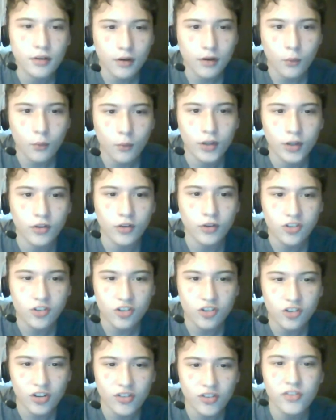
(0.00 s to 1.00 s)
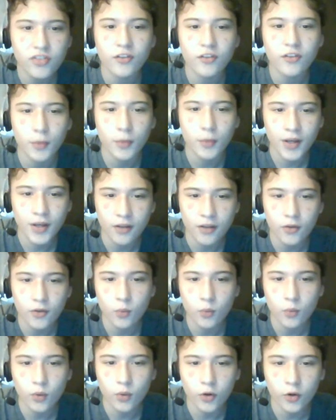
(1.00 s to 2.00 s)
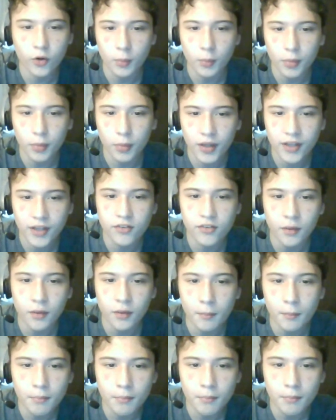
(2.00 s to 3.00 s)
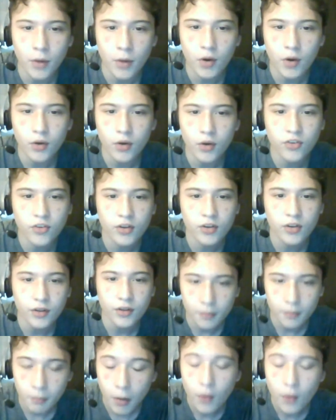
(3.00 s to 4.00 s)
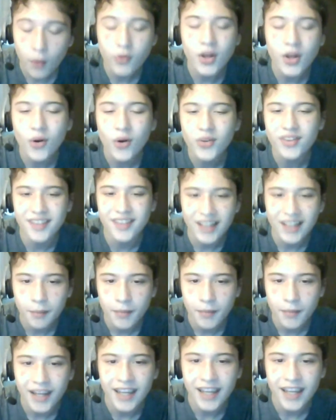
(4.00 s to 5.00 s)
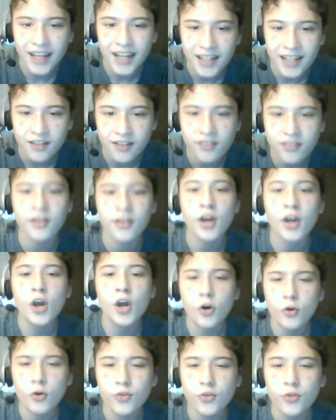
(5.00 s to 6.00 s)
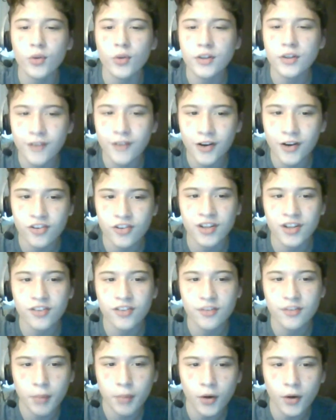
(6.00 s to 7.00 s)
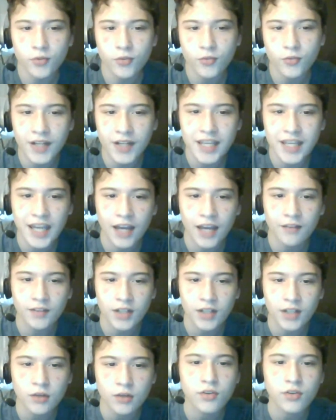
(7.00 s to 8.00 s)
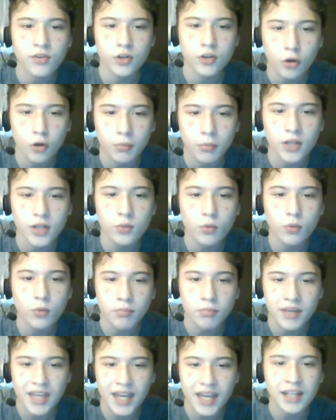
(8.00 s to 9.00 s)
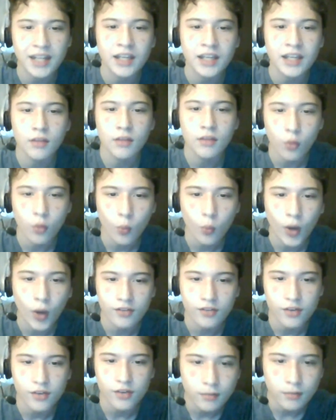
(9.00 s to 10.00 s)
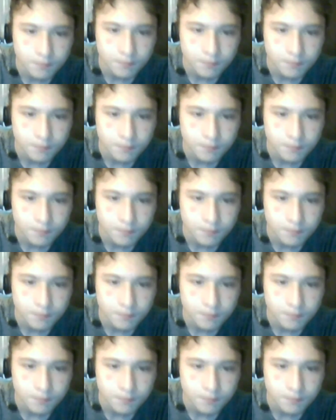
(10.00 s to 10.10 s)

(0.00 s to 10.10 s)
When creatures from another world replace monosyllabic idiots whose only function is to post funny cat videos, nobody will be any the wiser.